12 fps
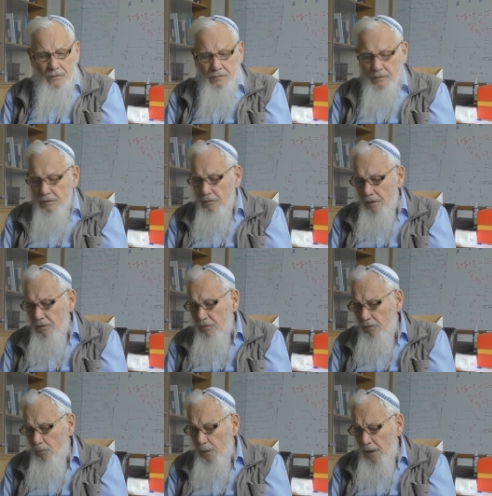the
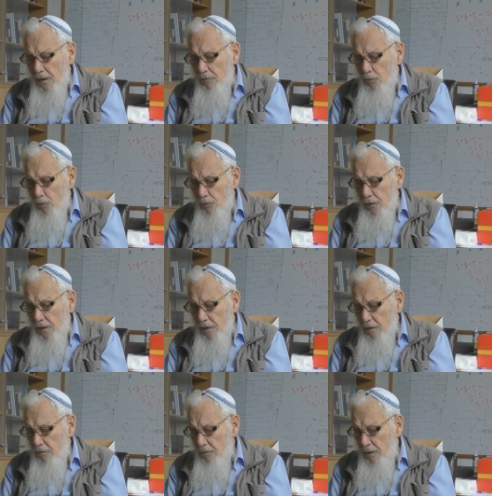situation we have over
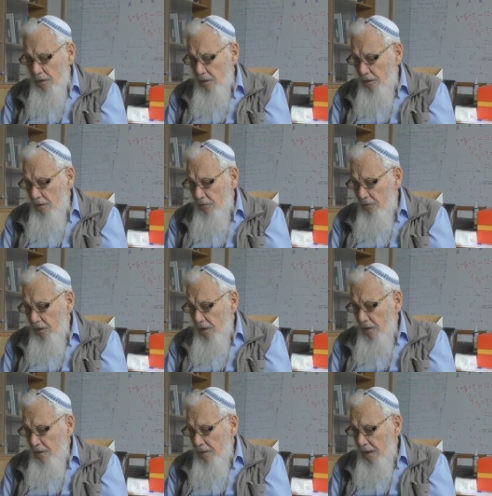here is
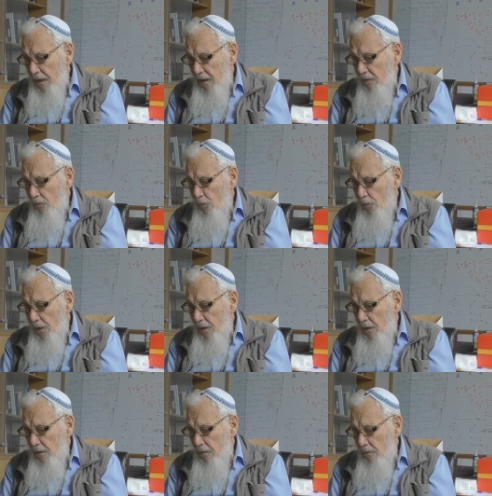that
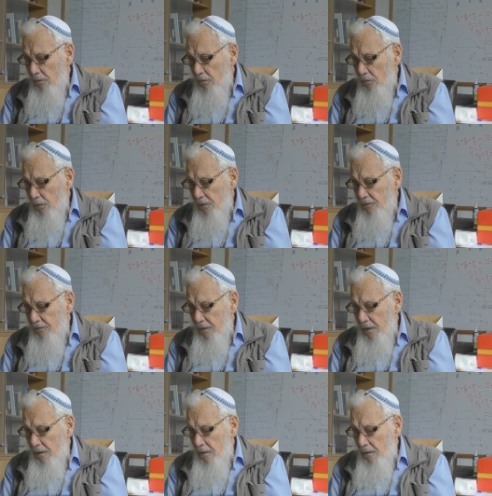we we
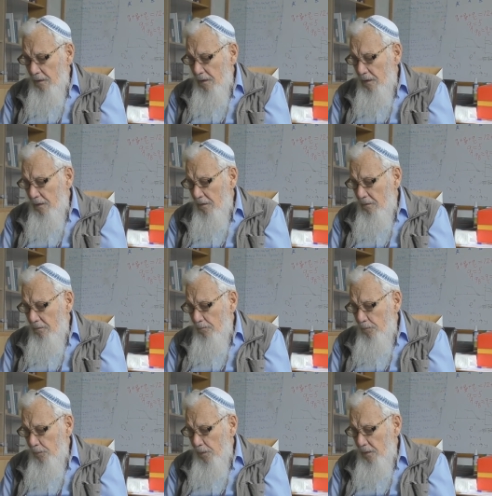say, hey,
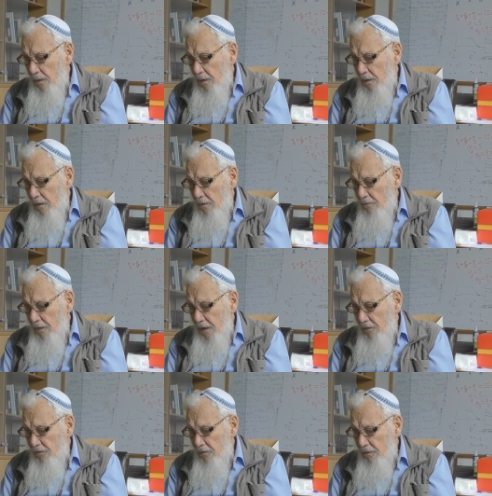they're
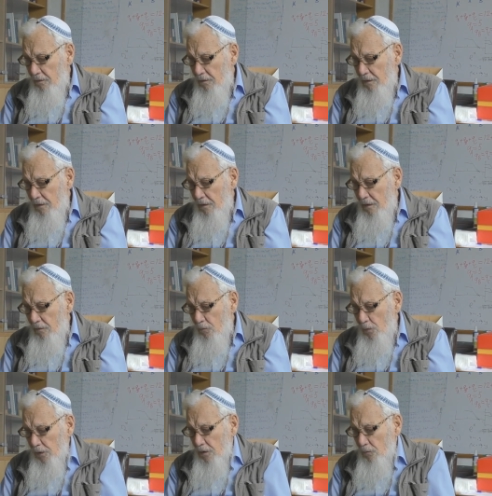irrational, and
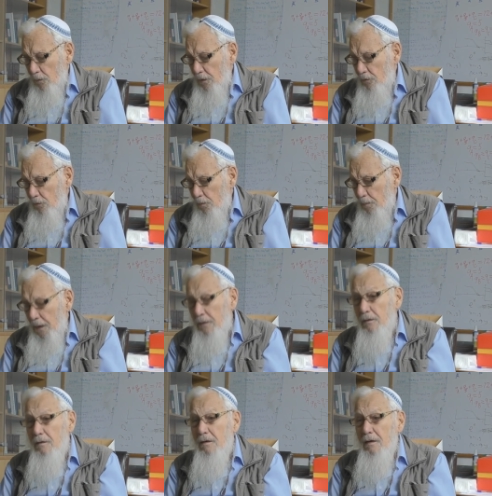then what can we do
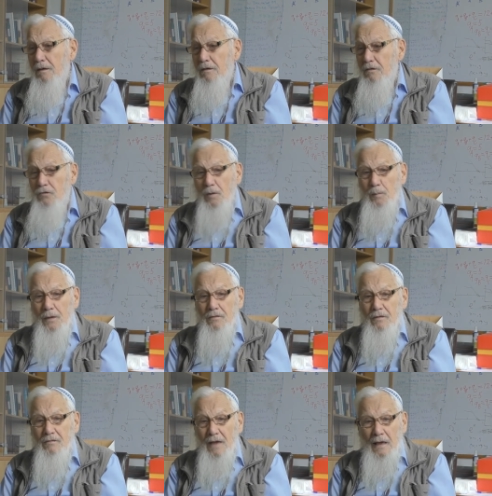about it? The trouble
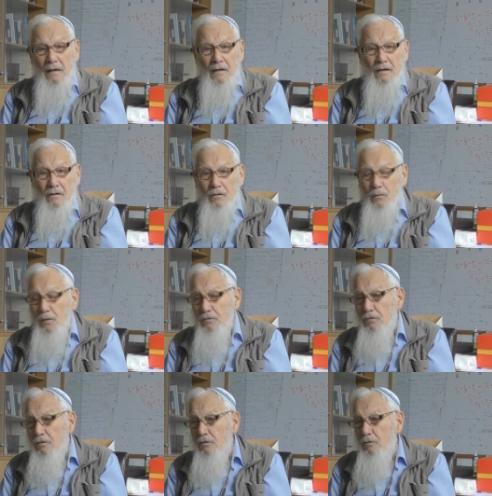is exactly in the
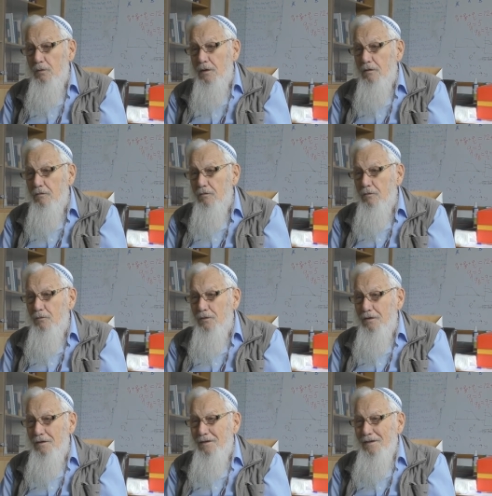question you asked.
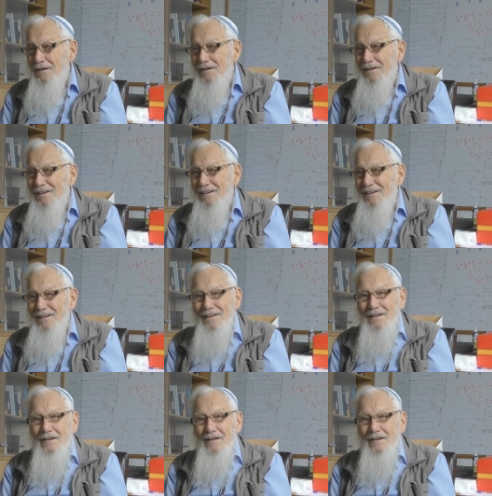Okay. Mm-hmm. Uh,